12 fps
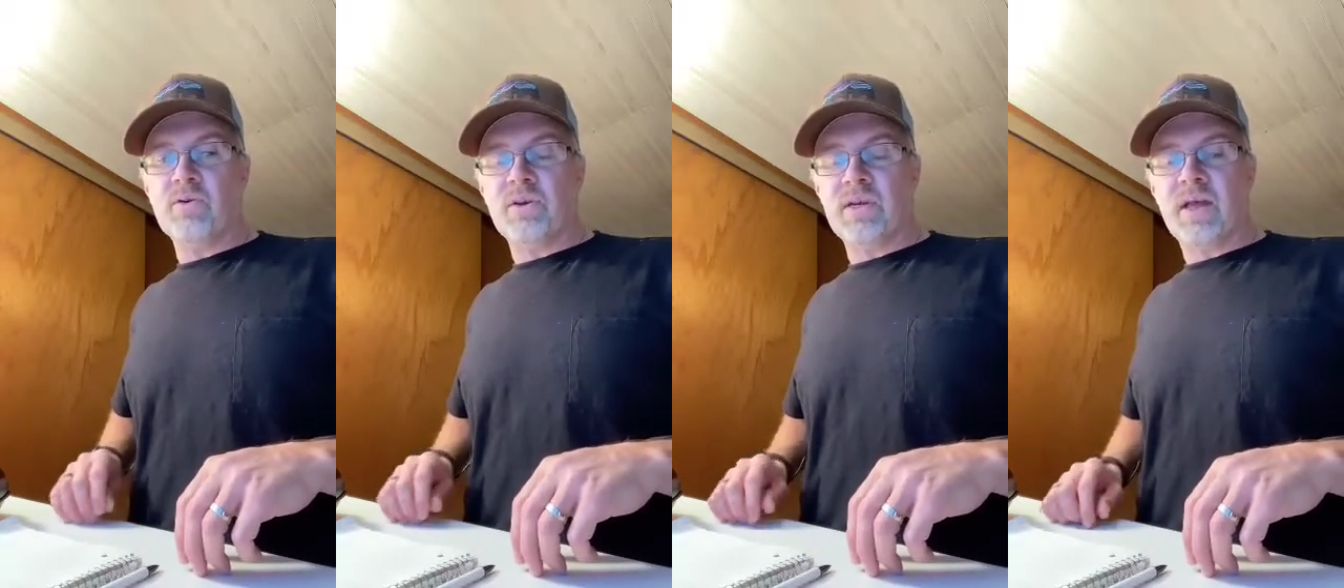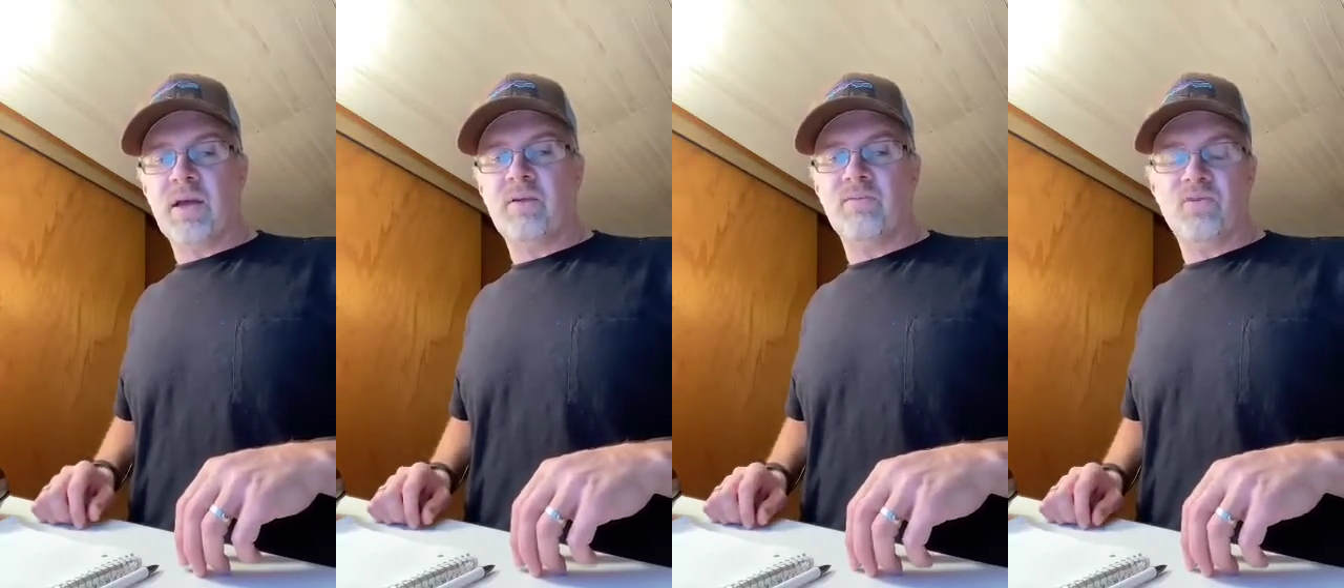You can
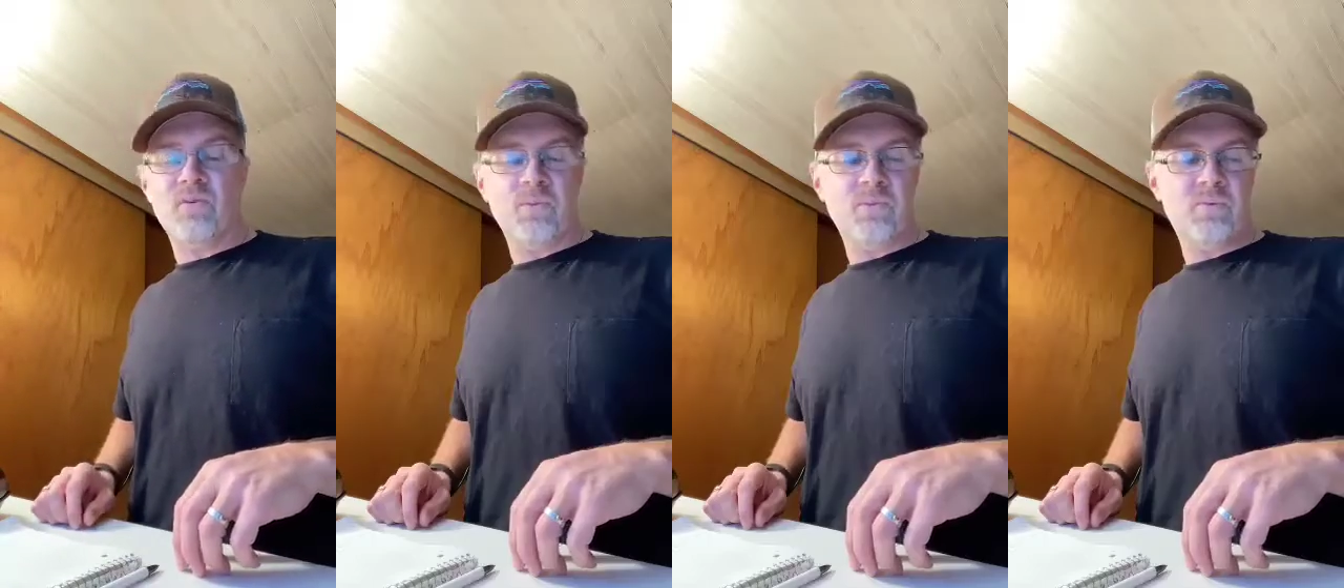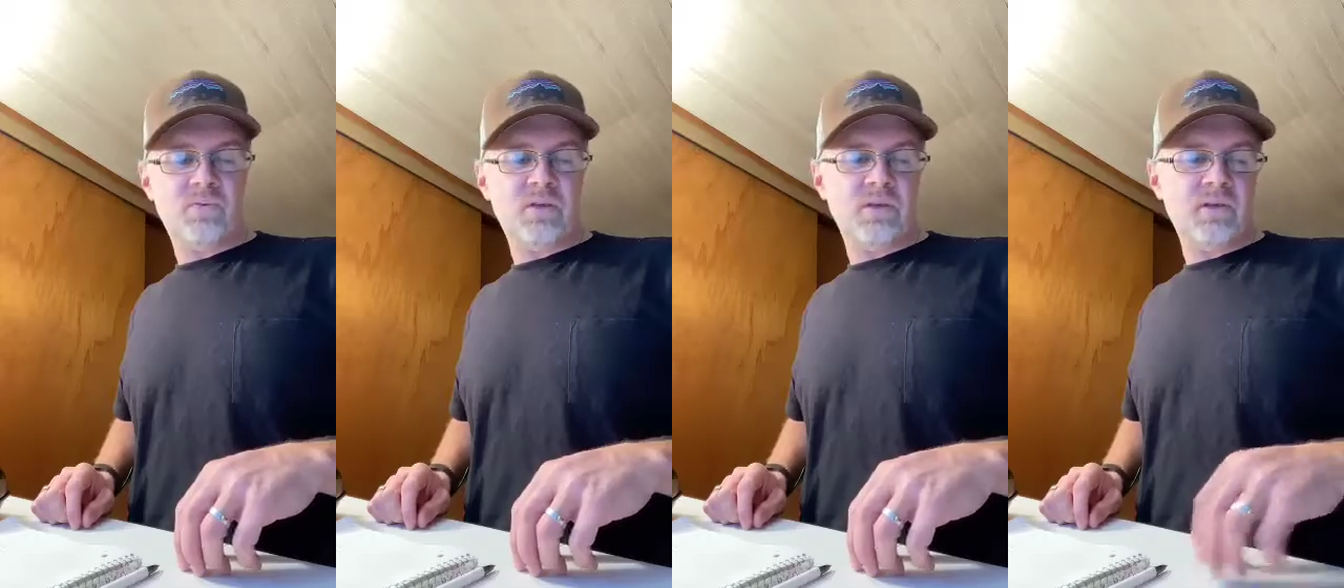have
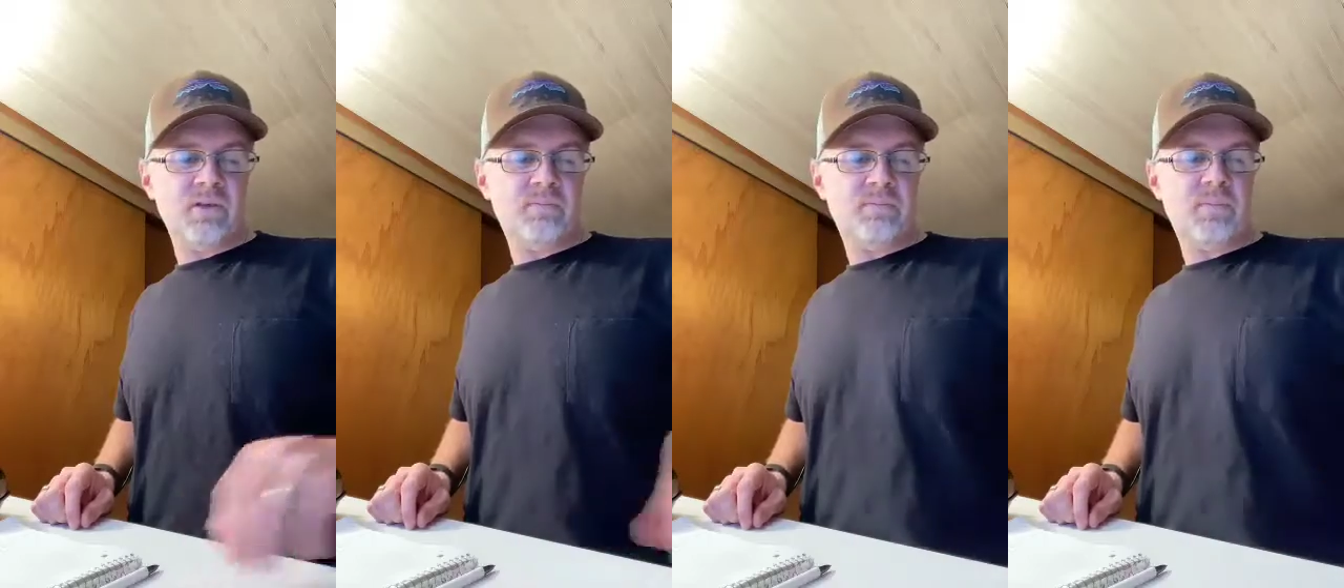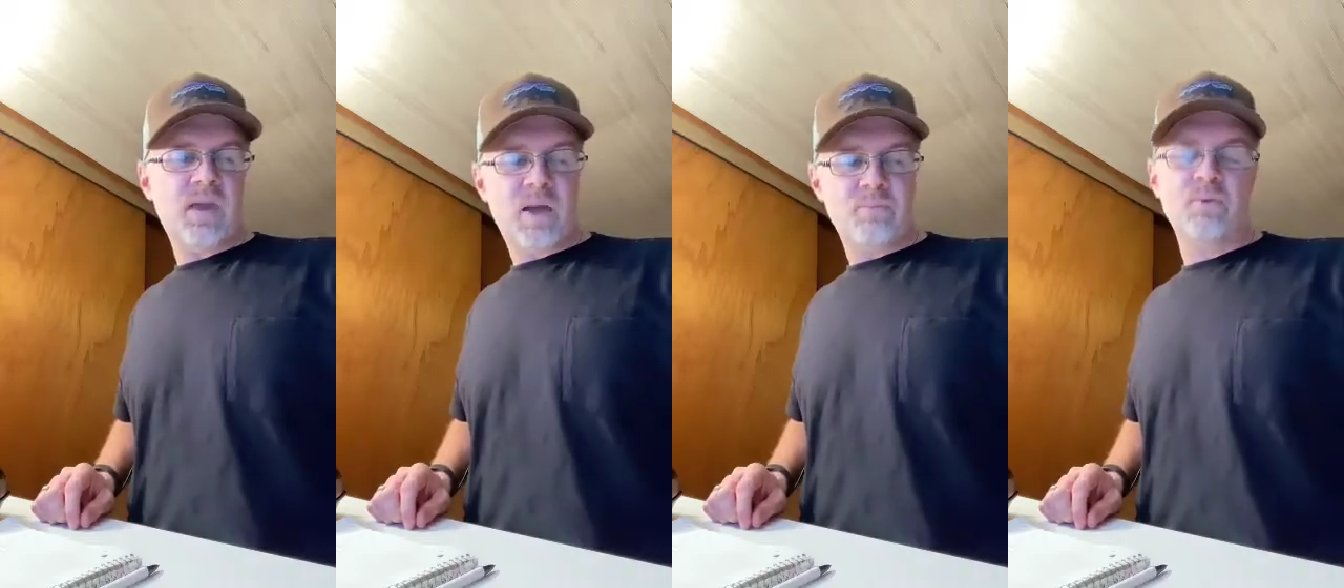the
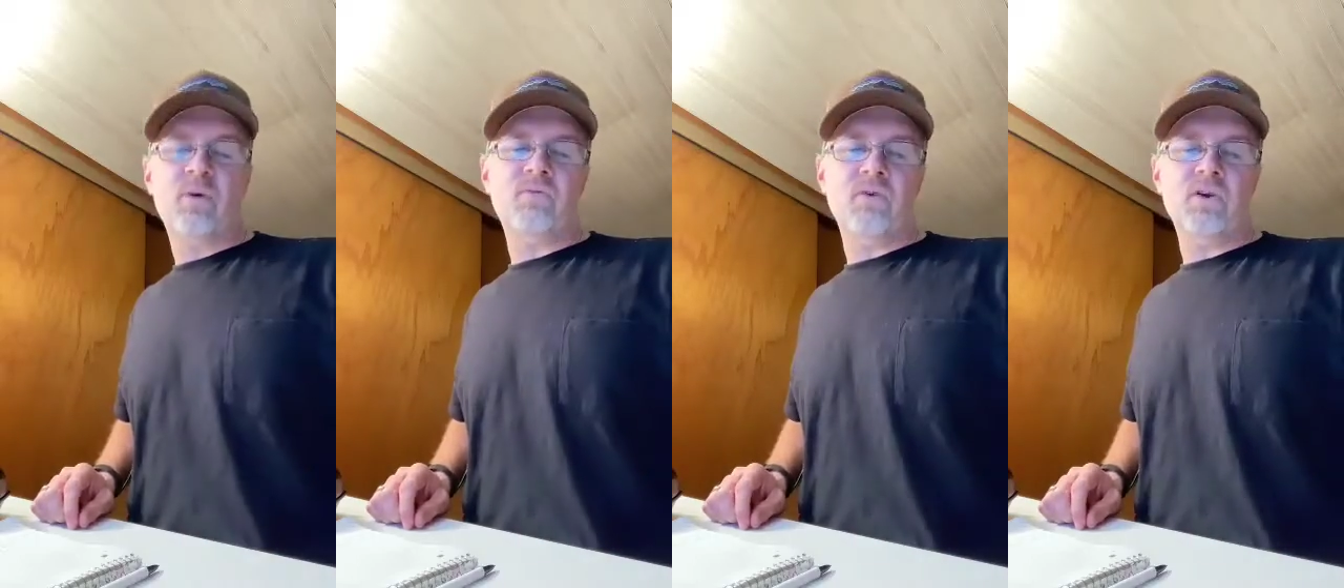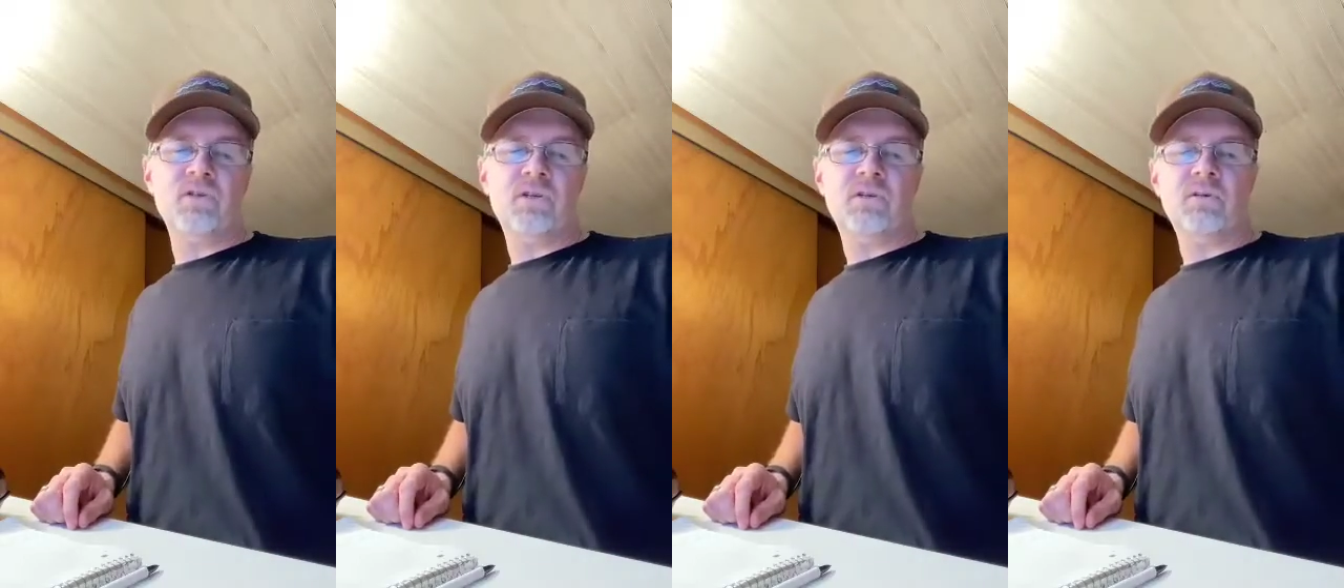non-pro
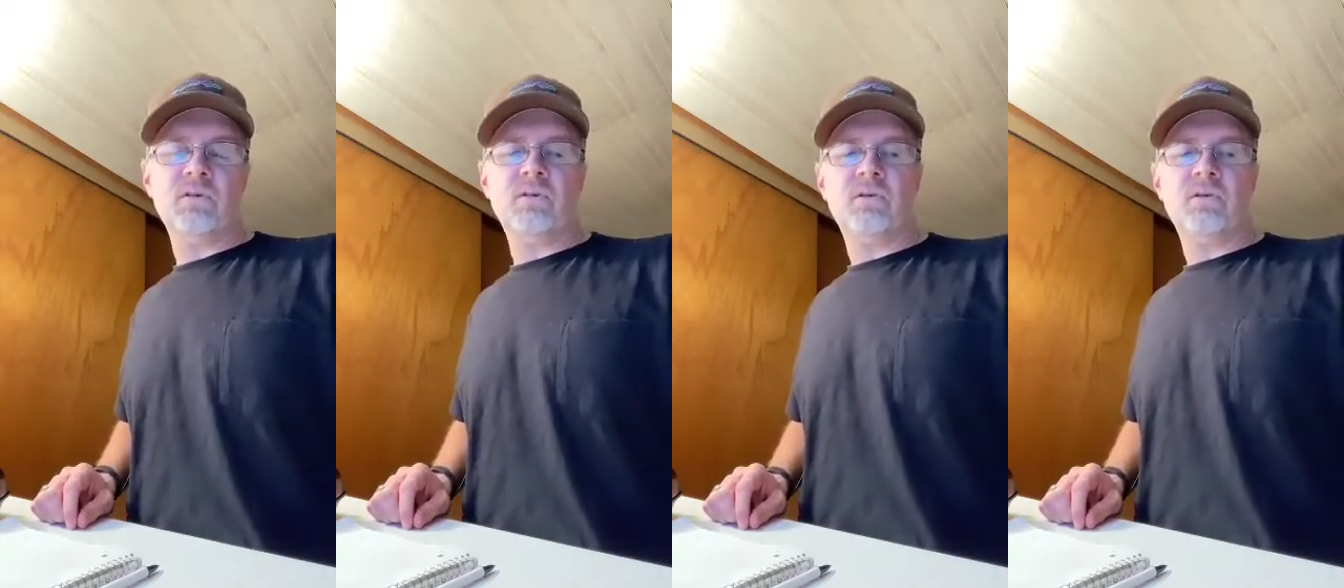version